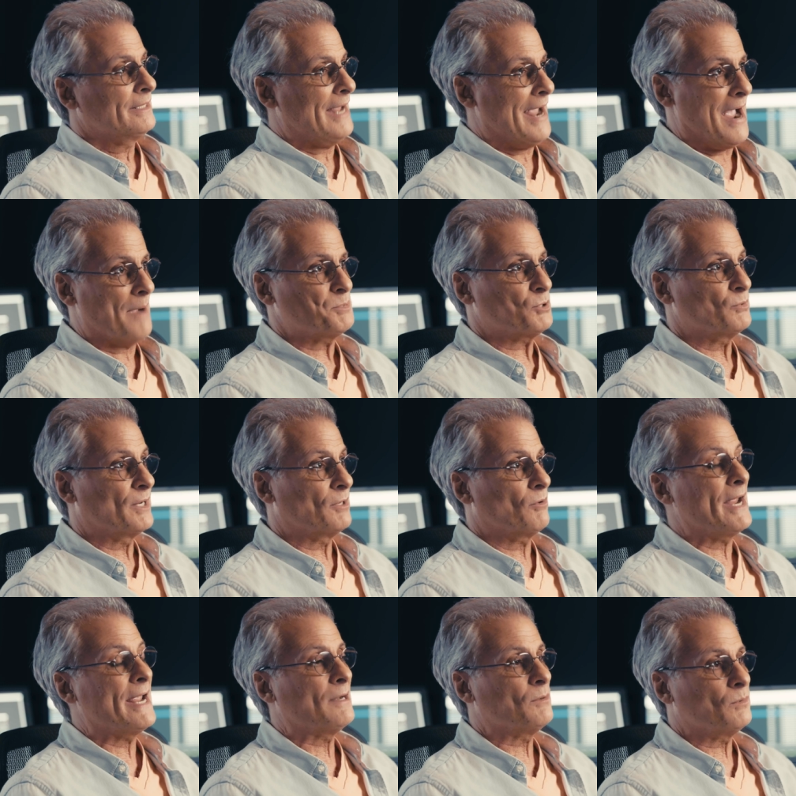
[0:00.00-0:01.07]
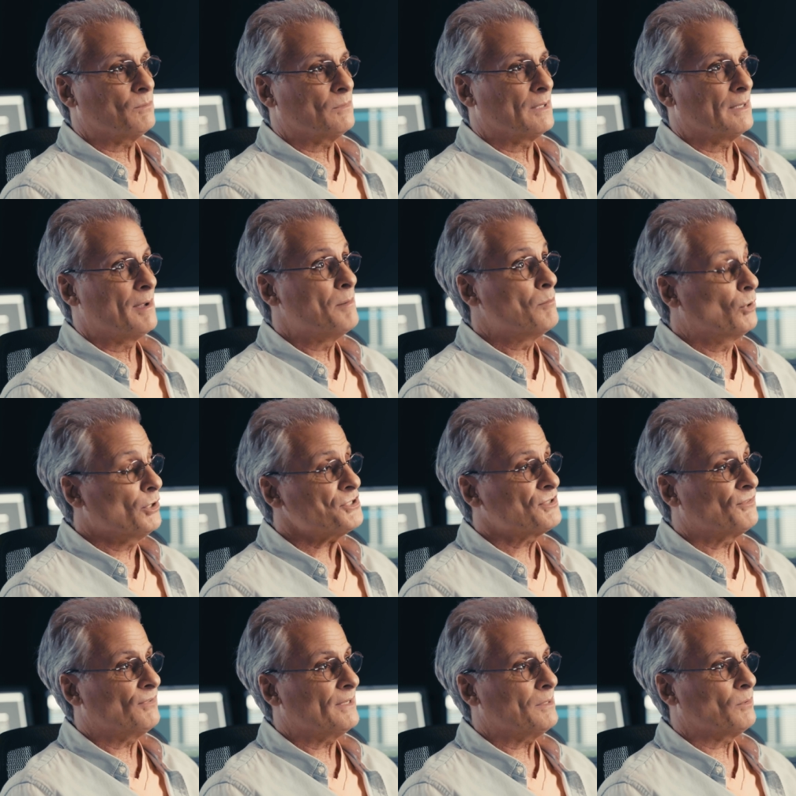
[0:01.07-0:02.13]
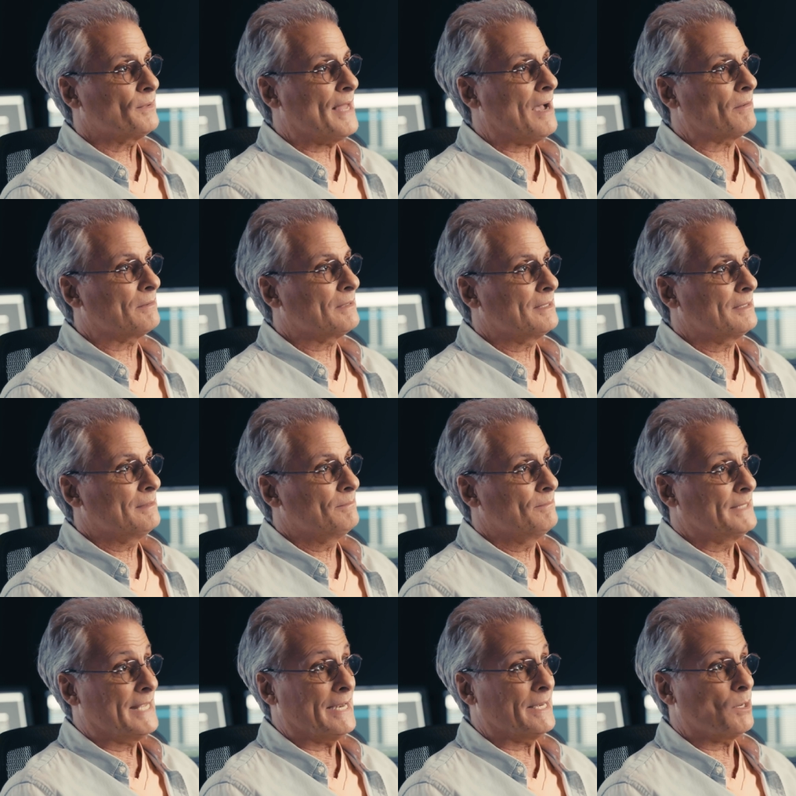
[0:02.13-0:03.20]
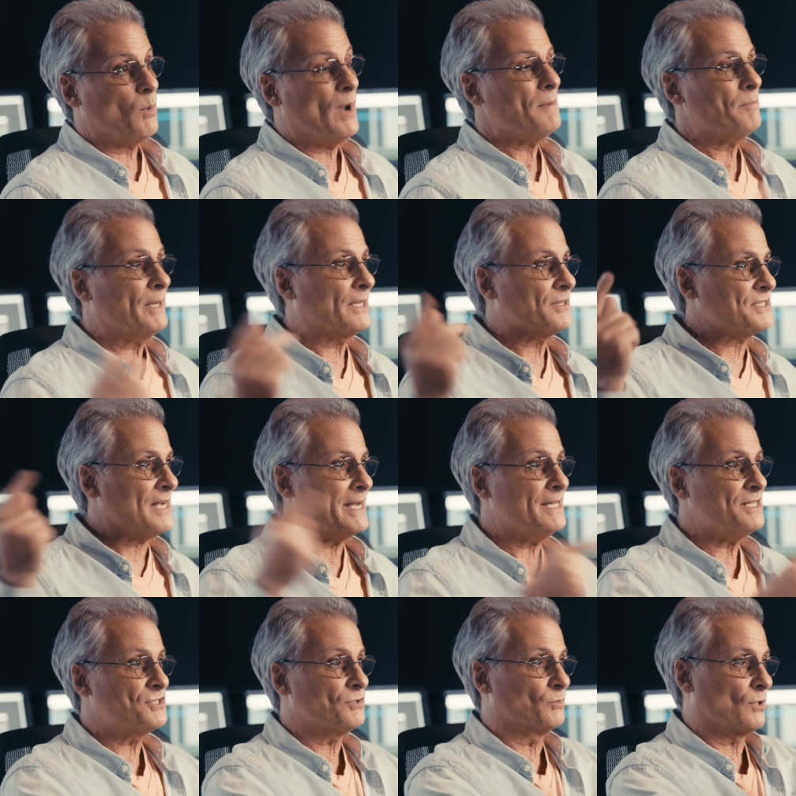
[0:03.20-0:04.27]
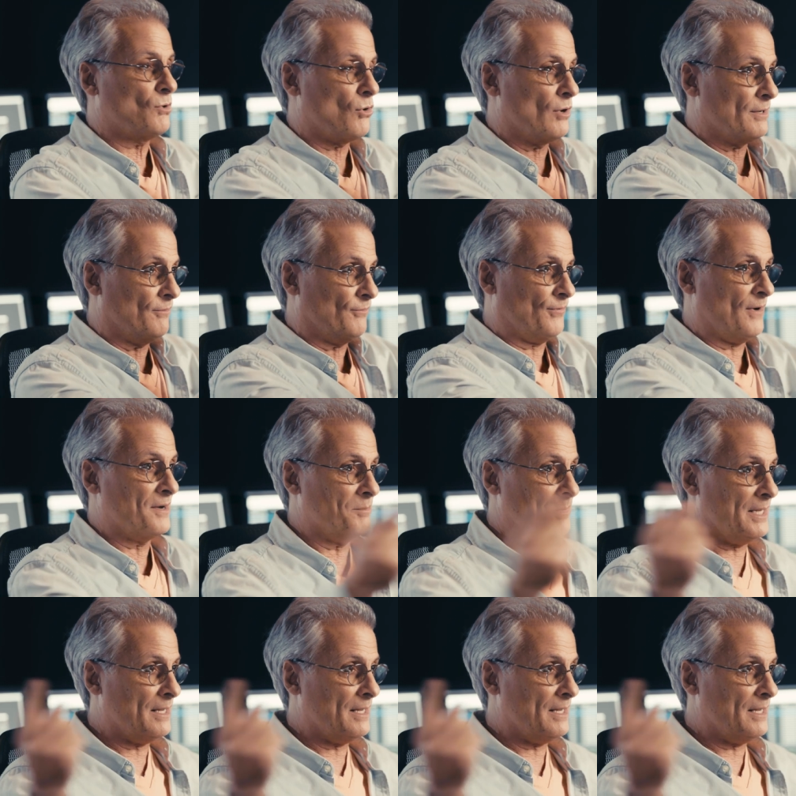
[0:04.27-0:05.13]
capturing rain immersively without getting wet because I need to record in front of